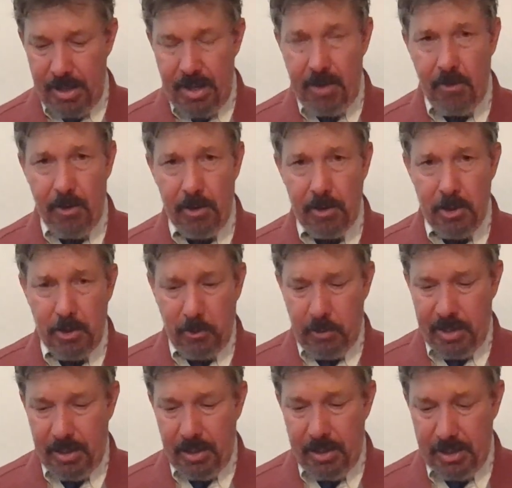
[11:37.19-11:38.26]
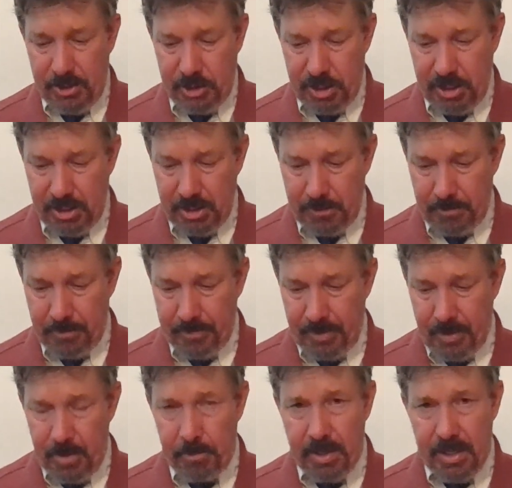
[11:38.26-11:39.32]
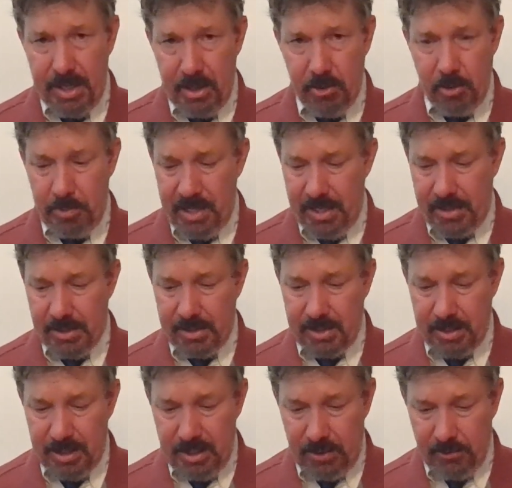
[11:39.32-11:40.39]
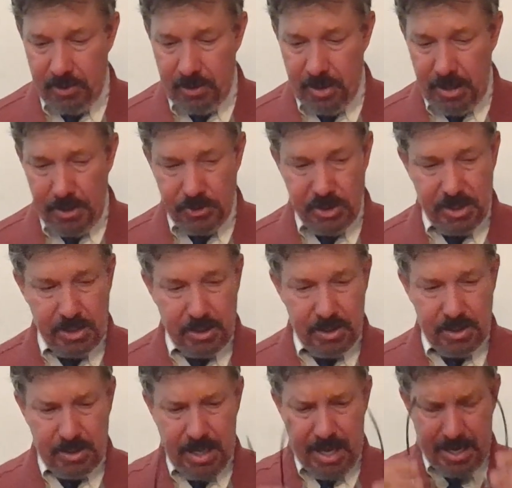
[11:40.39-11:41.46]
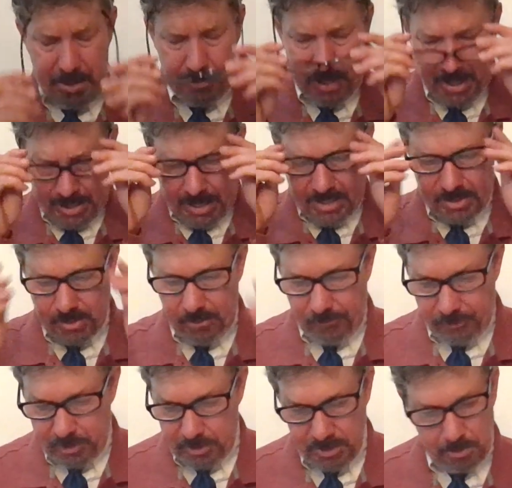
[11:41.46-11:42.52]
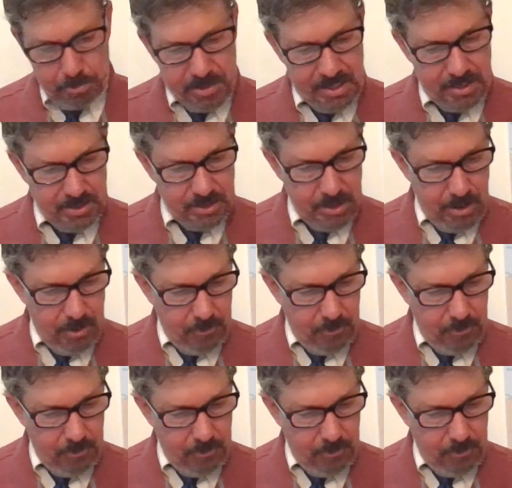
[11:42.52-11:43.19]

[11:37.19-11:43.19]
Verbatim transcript: He will look religious, but he will be a deceiver, just the same as the first beast.